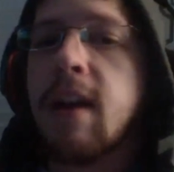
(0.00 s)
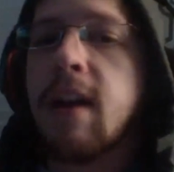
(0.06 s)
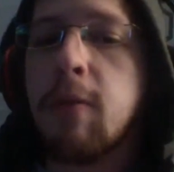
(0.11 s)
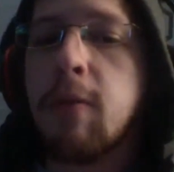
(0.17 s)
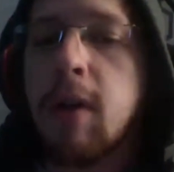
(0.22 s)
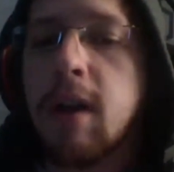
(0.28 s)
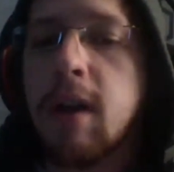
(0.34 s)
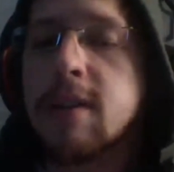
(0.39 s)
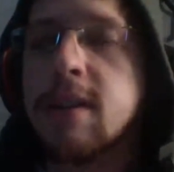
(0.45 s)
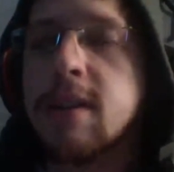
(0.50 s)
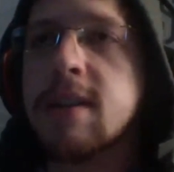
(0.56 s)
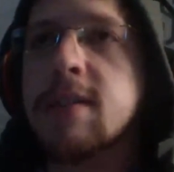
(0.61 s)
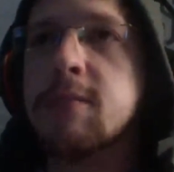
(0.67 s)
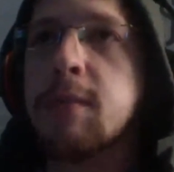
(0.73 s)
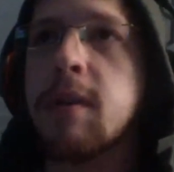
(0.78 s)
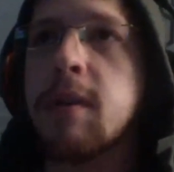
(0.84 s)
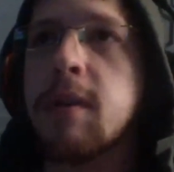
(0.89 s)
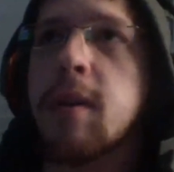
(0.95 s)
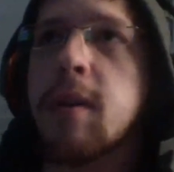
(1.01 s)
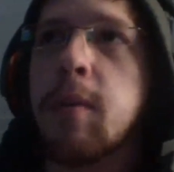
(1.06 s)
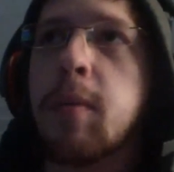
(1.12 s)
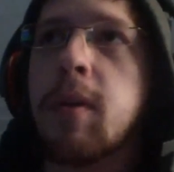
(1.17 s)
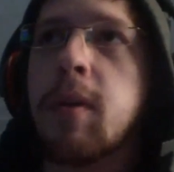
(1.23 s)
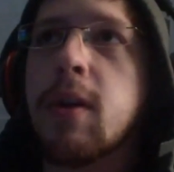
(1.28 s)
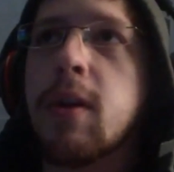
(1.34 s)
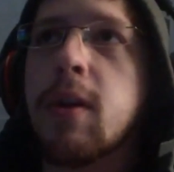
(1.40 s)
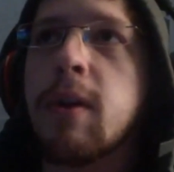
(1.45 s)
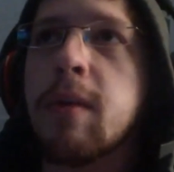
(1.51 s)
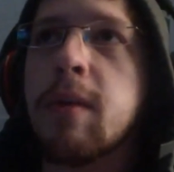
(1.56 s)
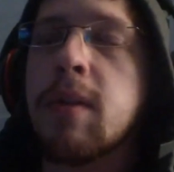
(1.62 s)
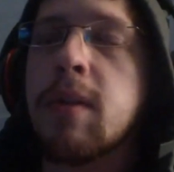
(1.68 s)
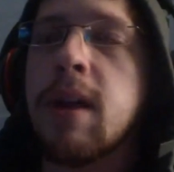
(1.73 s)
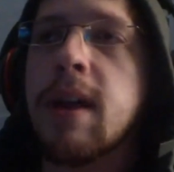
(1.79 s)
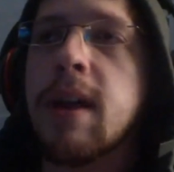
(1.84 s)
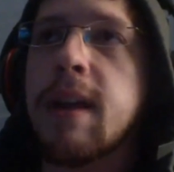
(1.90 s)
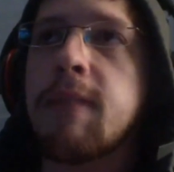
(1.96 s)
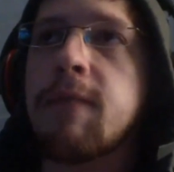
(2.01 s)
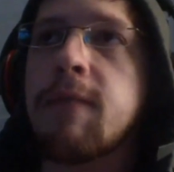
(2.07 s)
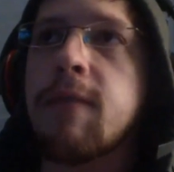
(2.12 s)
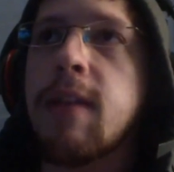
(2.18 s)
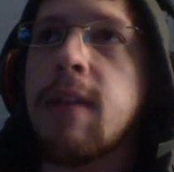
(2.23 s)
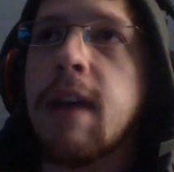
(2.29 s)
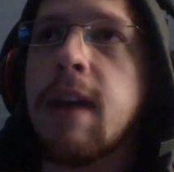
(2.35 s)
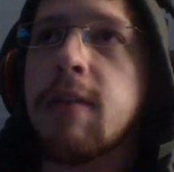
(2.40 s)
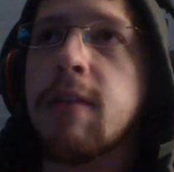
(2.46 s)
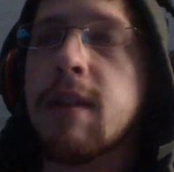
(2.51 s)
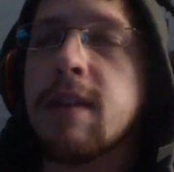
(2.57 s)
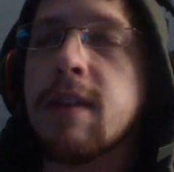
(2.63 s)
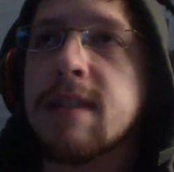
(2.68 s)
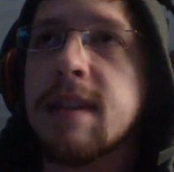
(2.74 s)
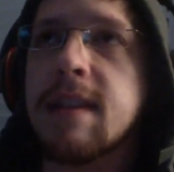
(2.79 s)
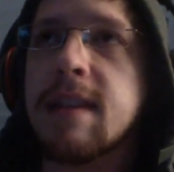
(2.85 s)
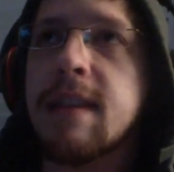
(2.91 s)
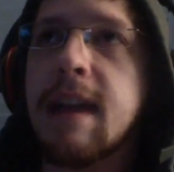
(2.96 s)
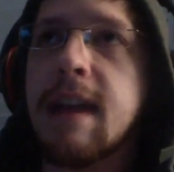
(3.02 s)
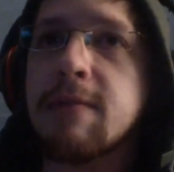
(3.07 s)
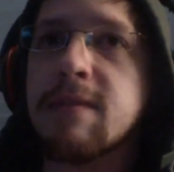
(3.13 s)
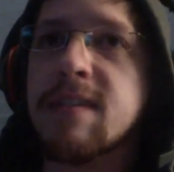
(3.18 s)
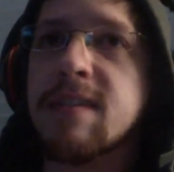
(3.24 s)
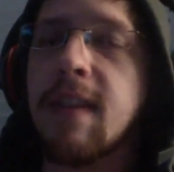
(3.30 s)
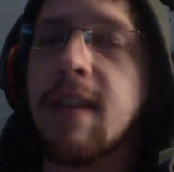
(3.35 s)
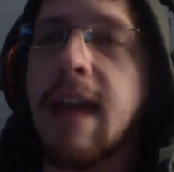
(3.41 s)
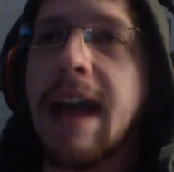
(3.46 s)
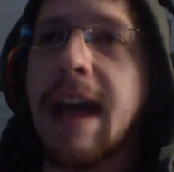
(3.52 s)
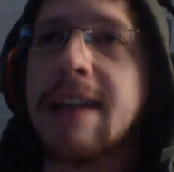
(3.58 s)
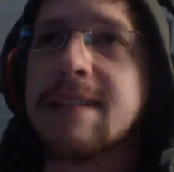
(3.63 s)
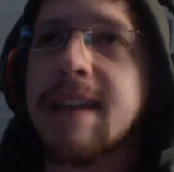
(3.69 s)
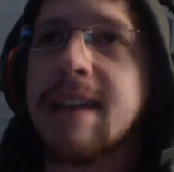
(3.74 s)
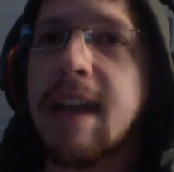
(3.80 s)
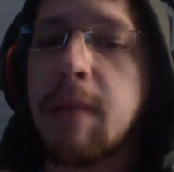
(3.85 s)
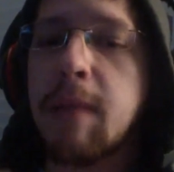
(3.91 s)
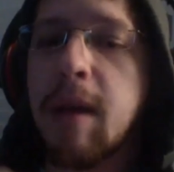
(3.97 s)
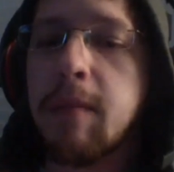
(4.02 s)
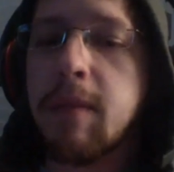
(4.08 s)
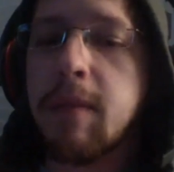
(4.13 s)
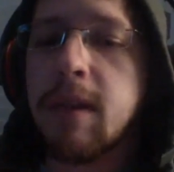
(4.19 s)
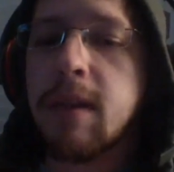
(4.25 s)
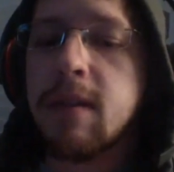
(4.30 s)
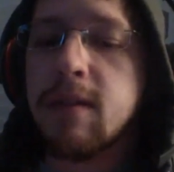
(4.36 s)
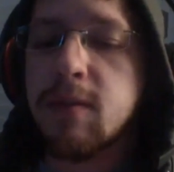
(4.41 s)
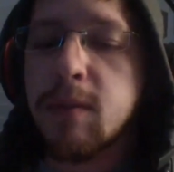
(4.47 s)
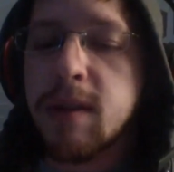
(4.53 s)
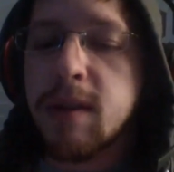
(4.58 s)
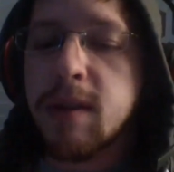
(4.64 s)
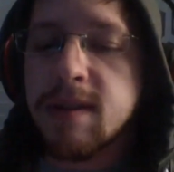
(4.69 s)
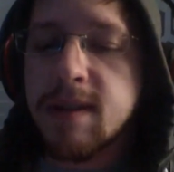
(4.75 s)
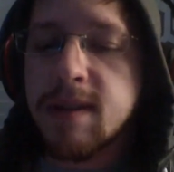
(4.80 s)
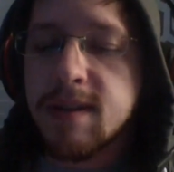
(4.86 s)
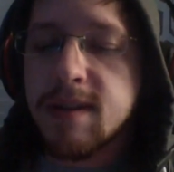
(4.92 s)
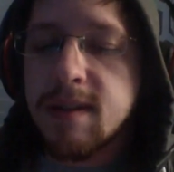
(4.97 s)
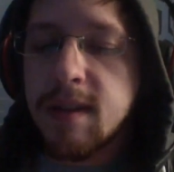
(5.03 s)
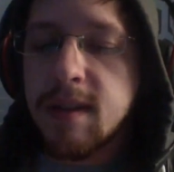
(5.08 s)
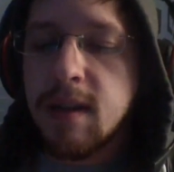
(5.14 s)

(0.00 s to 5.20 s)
I just wanted to put a quick plug in for that one because that was the last game I beat in 2016.